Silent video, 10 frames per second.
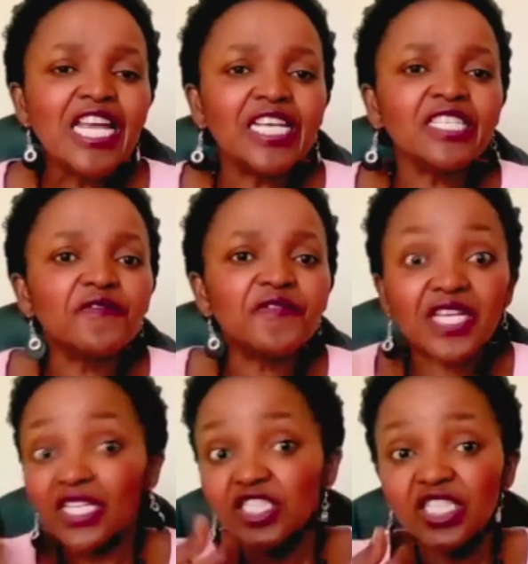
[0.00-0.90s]
as if they
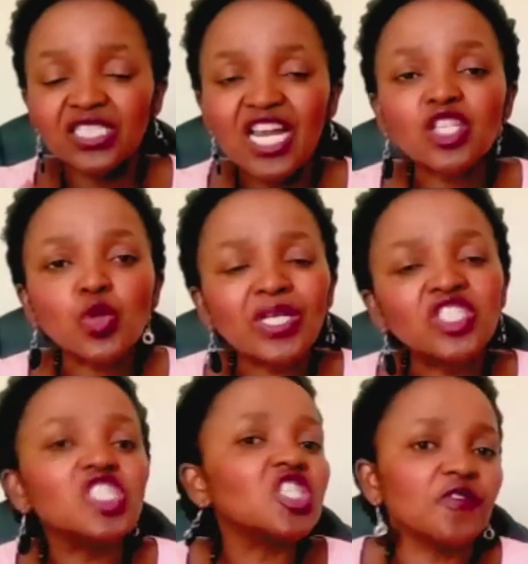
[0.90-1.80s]
can just actually
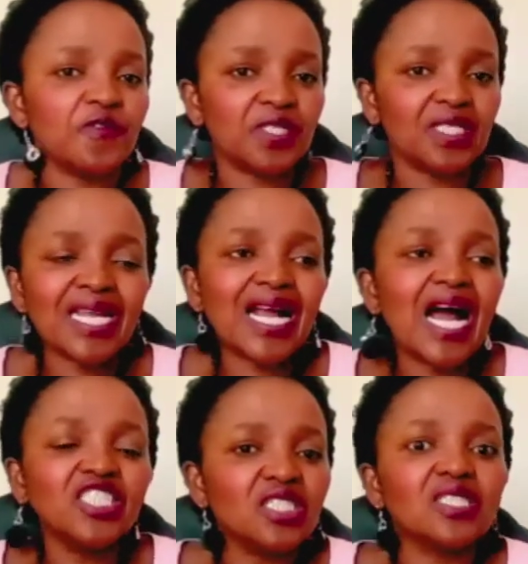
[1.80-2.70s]
shift. They
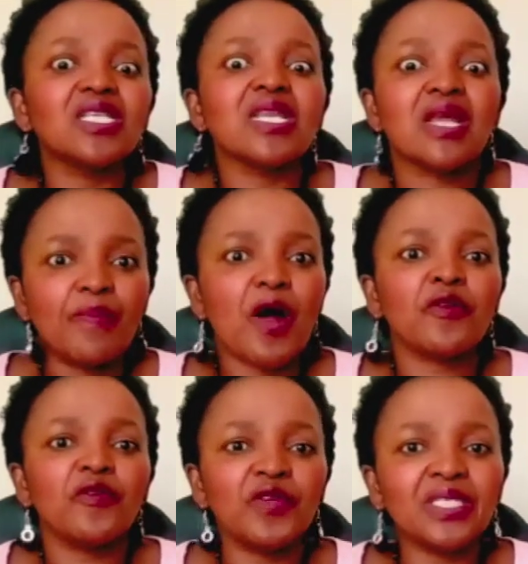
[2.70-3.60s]
can't just snap
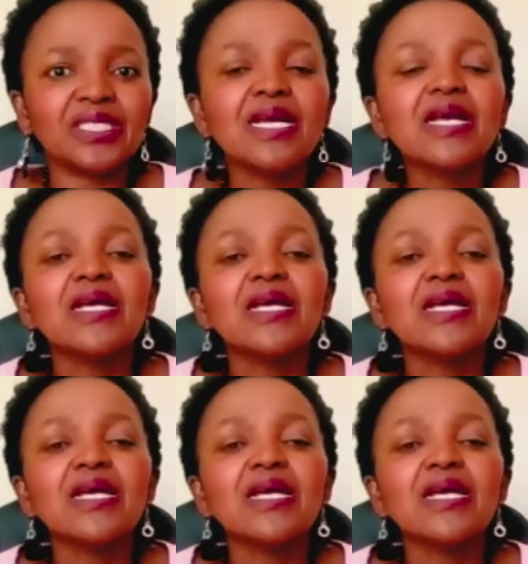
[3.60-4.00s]
out of it.